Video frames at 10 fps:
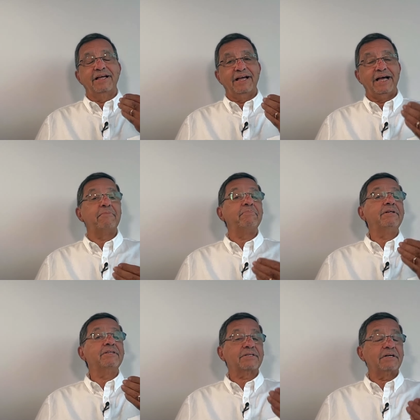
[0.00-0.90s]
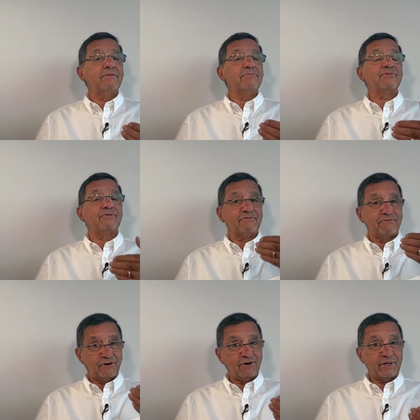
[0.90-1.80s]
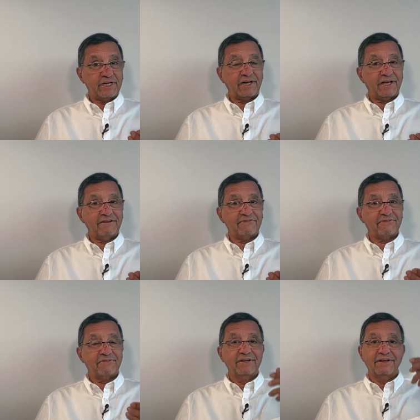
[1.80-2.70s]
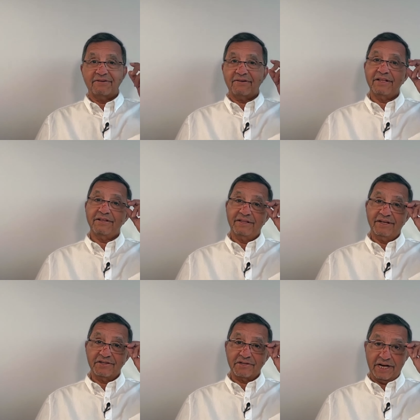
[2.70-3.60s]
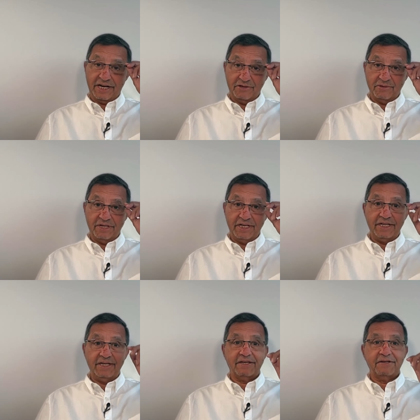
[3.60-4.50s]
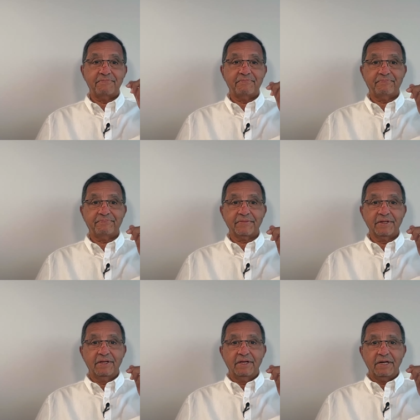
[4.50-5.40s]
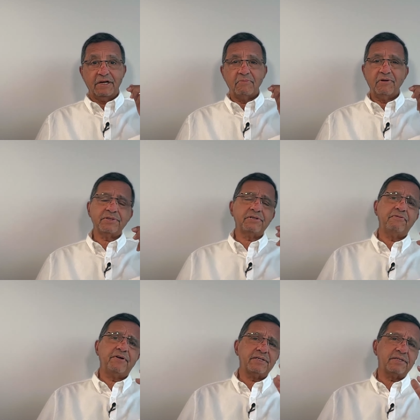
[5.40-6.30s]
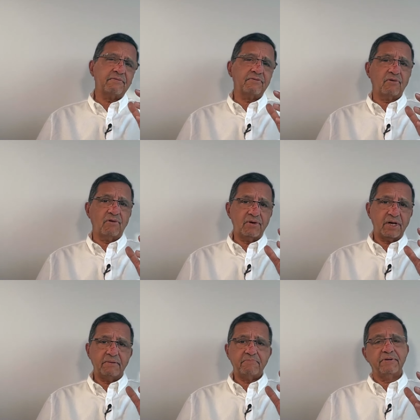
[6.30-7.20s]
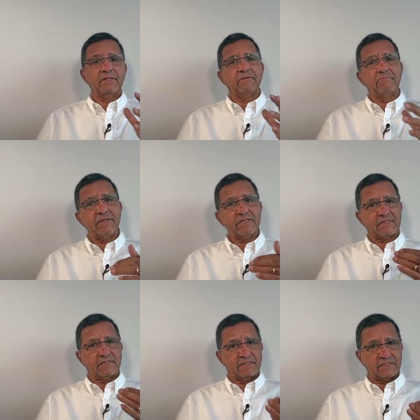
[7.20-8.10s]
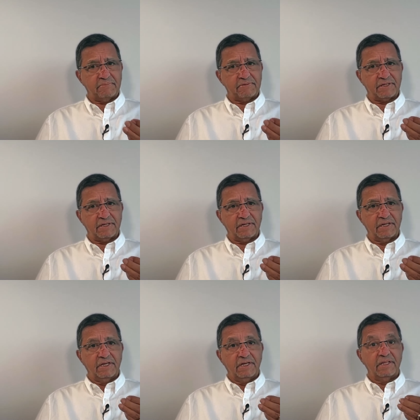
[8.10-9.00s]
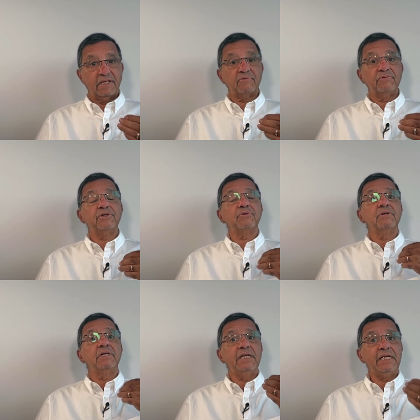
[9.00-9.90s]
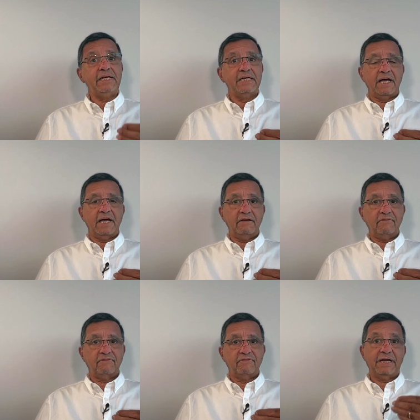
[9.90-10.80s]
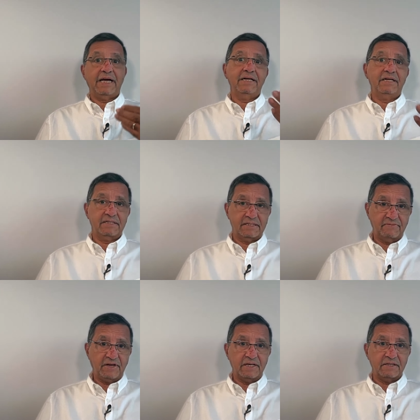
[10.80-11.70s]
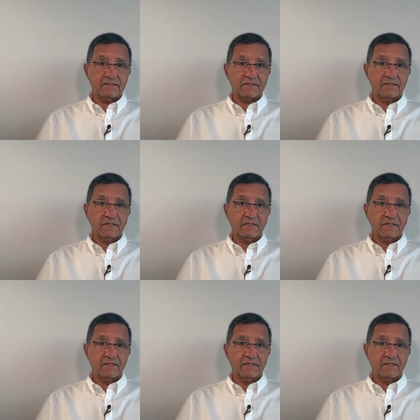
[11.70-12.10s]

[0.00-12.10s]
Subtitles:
Happiness comes from following life rather than trying to lead it. Now, most of us have grown up with the misconception that we should lead life and its events.